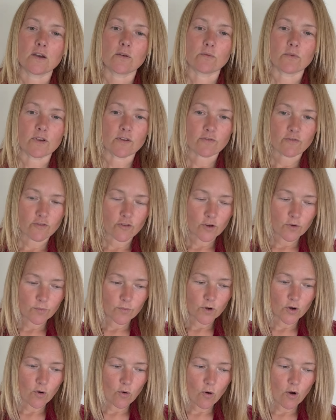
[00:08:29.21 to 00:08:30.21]
Reaffirm
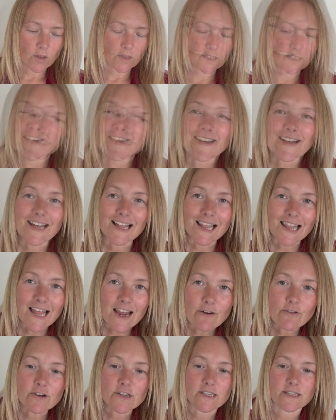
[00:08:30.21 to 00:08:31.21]
your quality
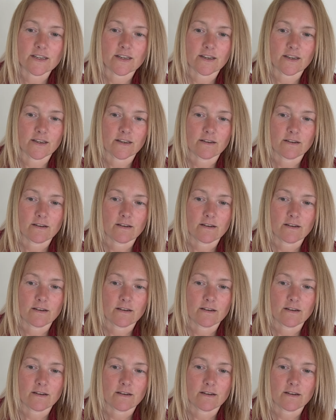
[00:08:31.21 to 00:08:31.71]
clarity